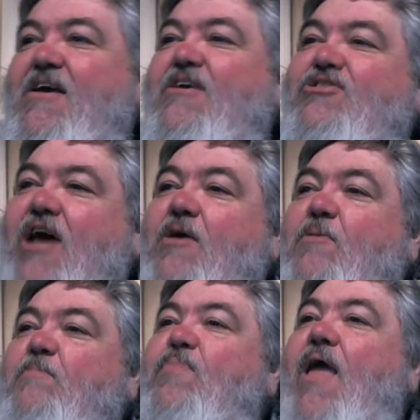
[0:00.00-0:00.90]

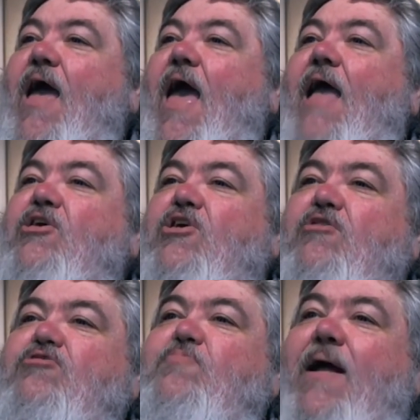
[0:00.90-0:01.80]
So, I
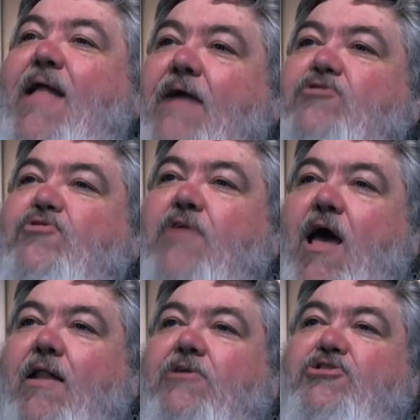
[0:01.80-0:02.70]
use my natural
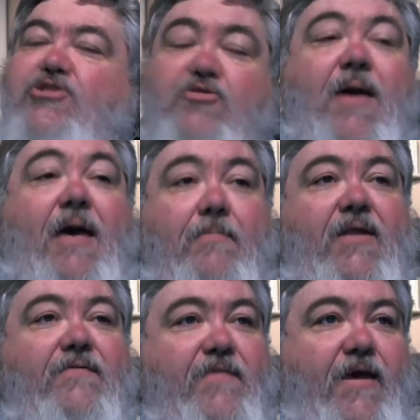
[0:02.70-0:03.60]
knowledge to my
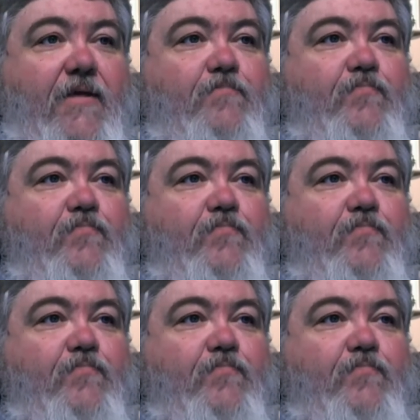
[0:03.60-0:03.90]
benefit.